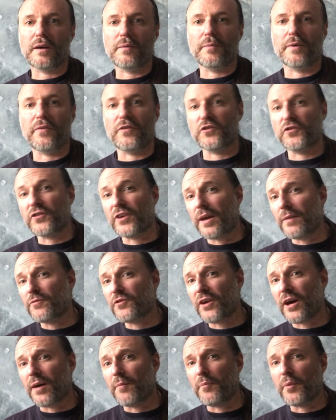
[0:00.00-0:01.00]
in the same
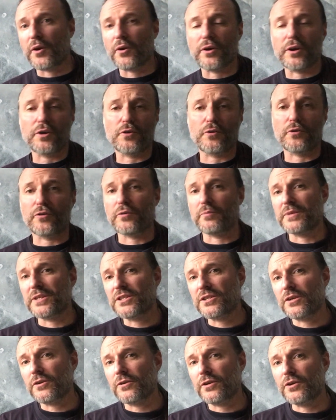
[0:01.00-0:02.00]
time period, or the
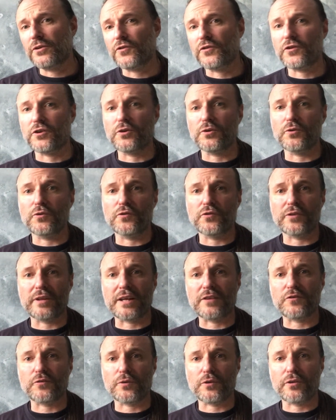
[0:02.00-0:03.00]
materials used,
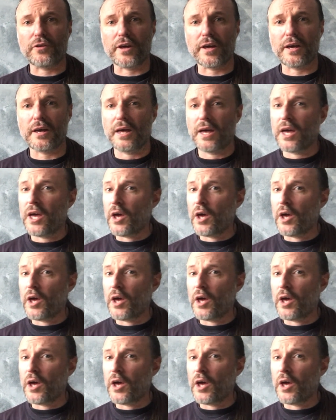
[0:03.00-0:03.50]
that sort of thing.